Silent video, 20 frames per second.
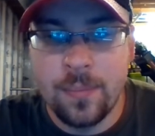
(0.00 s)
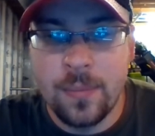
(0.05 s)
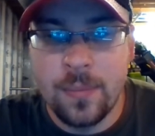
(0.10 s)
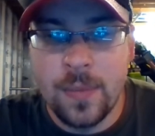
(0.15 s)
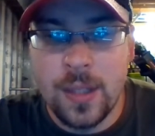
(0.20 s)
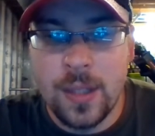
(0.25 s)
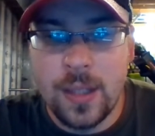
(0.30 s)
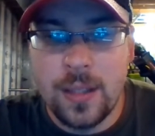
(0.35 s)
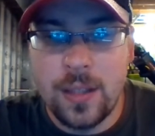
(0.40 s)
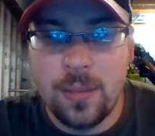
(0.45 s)

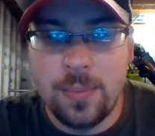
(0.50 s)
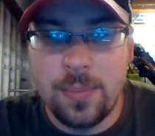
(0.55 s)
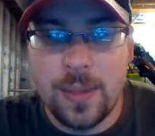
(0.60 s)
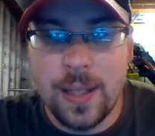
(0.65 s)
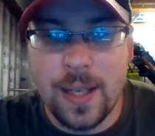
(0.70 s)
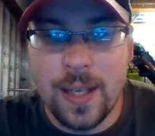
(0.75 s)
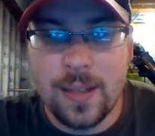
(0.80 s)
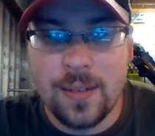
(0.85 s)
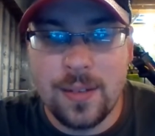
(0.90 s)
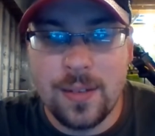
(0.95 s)

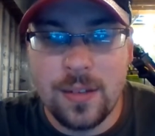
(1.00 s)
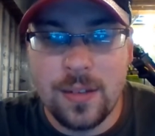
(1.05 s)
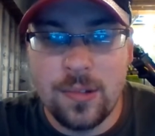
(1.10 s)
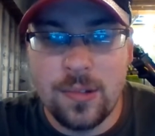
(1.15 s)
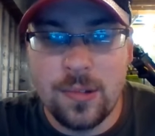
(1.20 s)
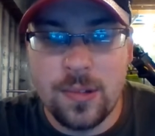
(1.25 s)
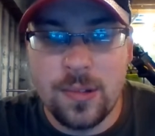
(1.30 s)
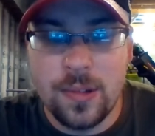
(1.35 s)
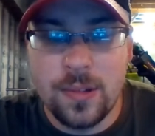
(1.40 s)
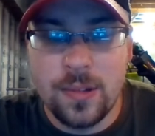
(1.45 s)
UPS
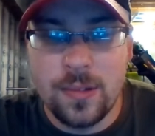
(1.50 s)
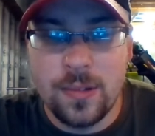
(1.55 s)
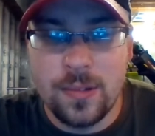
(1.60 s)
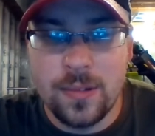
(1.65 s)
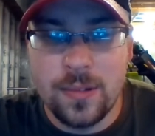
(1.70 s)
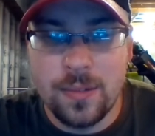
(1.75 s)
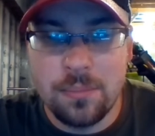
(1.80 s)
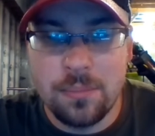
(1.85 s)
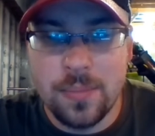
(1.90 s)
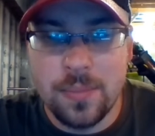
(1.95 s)
store or
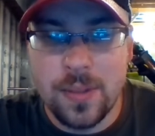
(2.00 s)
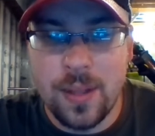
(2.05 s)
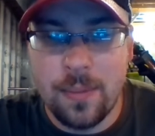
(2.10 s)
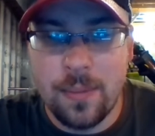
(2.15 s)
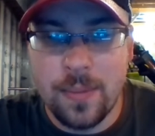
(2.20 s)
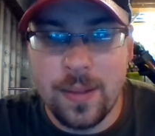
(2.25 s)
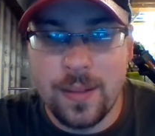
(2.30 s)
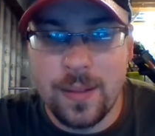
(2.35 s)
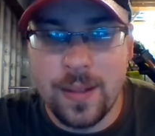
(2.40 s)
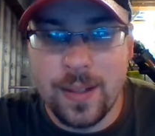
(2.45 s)
something
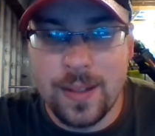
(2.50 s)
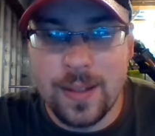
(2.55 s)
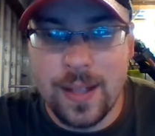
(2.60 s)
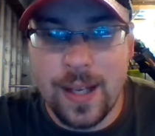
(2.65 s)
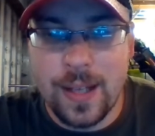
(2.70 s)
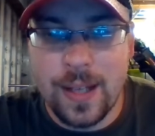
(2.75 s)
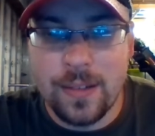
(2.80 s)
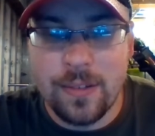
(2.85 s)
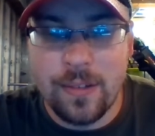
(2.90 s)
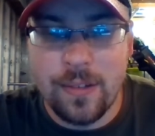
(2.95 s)
like that.
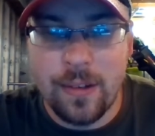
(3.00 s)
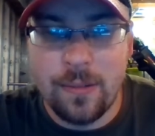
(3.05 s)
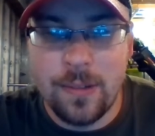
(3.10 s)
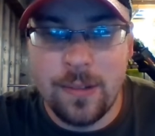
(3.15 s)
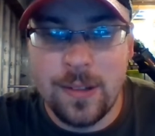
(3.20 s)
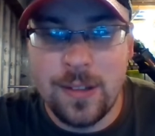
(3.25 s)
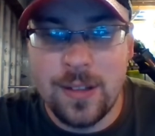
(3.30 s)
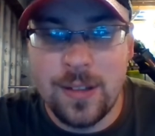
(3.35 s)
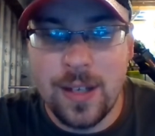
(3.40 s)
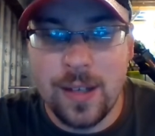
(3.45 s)
So I would
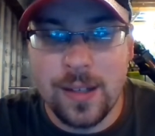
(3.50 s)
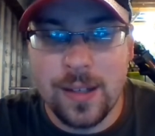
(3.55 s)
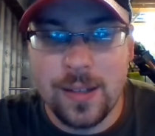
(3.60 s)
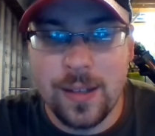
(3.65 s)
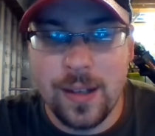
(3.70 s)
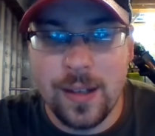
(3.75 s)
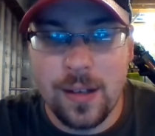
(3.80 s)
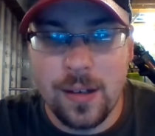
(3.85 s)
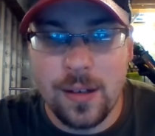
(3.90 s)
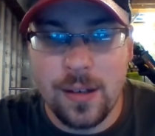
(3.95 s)
check
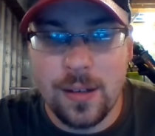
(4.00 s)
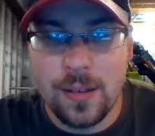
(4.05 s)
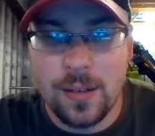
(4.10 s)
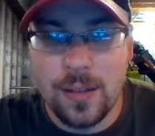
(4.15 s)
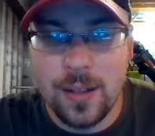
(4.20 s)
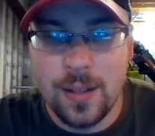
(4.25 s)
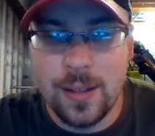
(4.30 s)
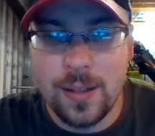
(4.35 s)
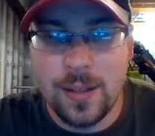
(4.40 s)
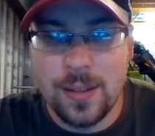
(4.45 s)
there
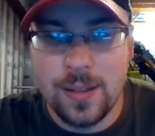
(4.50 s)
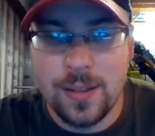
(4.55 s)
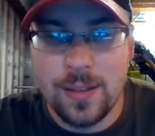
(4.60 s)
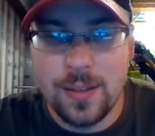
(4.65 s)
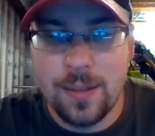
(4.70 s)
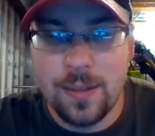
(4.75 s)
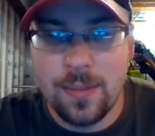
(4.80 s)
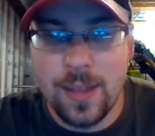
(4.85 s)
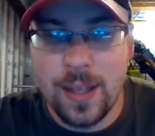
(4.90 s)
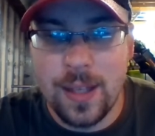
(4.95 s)
to see if
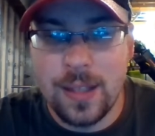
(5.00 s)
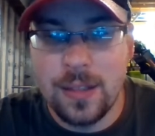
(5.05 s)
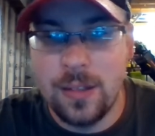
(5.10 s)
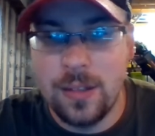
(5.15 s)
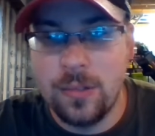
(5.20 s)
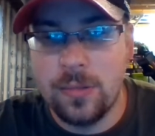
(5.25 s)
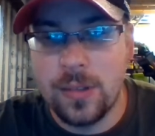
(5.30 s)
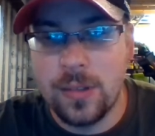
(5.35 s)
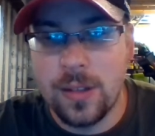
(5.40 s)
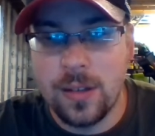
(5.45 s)
they do
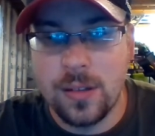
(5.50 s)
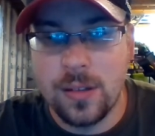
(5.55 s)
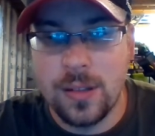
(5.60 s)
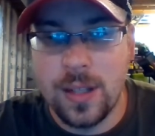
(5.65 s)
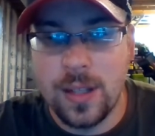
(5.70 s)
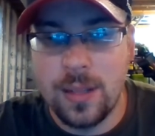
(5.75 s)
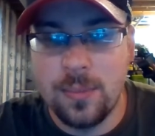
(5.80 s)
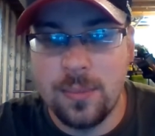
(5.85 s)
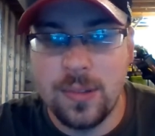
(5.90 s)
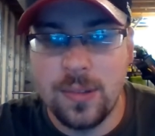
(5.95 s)
return
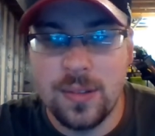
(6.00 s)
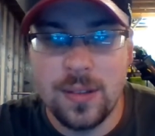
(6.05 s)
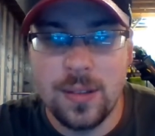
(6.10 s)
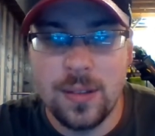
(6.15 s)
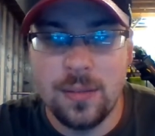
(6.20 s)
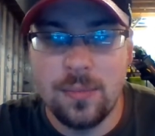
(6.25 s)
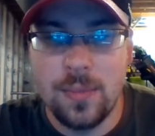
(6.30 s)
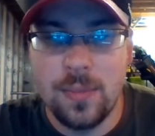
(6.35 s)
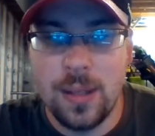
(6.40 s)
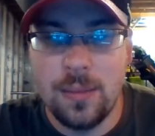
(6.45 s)
labels, and
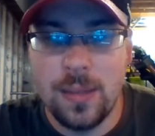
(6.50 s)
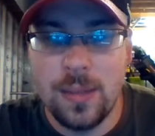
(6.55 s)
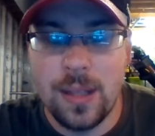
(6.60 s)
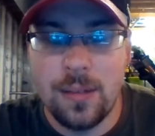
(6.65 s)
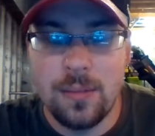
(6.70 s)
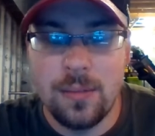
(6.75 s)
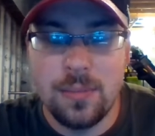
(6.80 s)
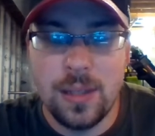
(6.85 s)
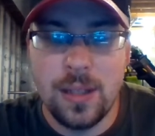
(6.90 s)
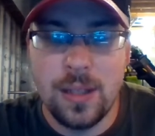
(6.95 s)
maybe that would
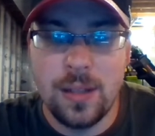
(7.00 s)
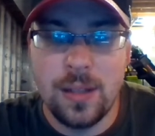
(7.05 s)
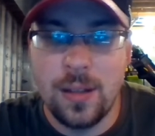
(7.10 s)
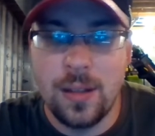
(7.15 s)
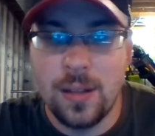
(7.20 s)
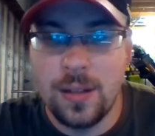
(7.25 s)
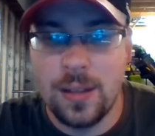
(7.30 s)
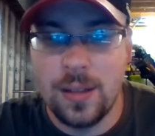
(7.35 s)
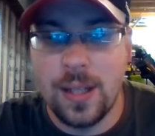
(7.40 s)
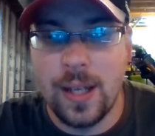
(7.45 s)
be a
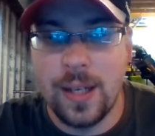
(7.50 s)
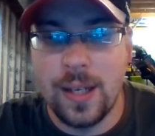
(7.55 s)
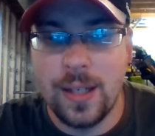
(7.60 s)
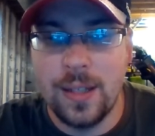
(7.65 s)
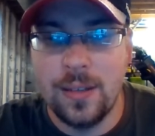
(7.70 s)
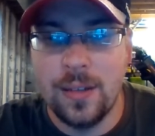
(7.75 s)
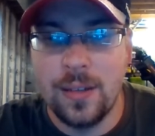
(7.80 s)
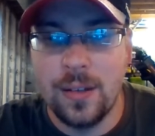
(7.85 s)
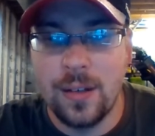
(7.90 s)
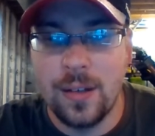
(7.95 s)
lot
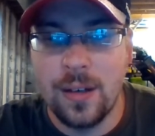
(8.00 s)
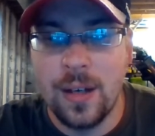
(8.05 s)
easier.